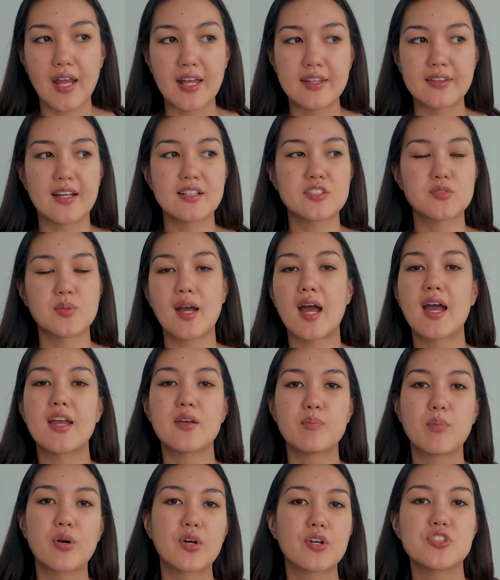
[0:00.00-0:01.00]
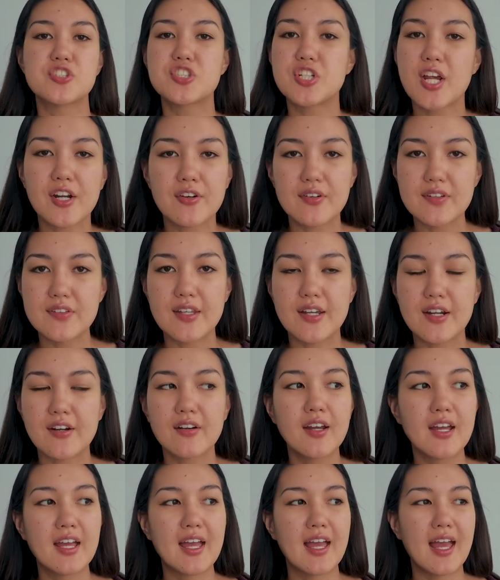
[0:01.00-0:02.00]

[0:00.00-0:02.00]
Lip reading: and that's why I put a chair in there.